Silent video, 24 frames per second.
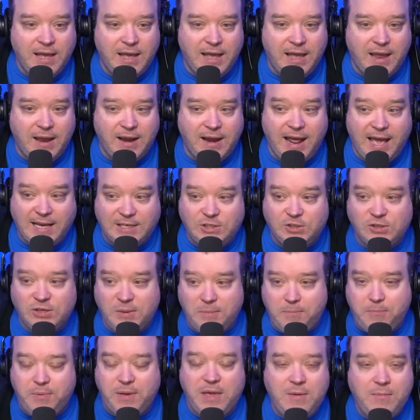and actually
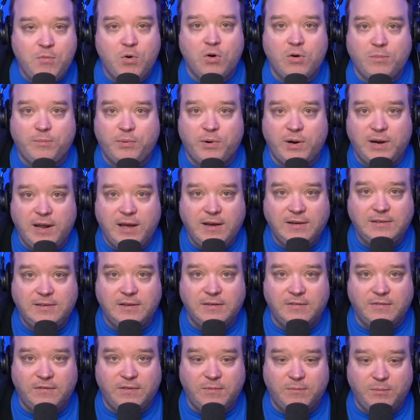be more
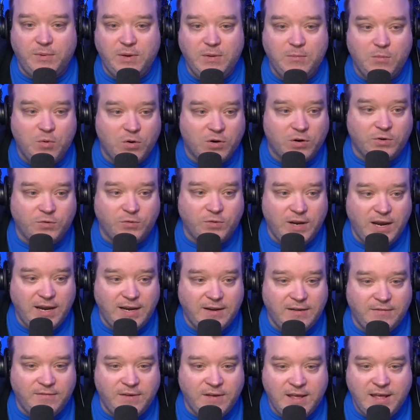productive and be more
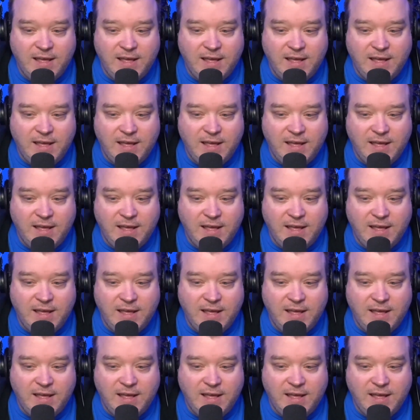creative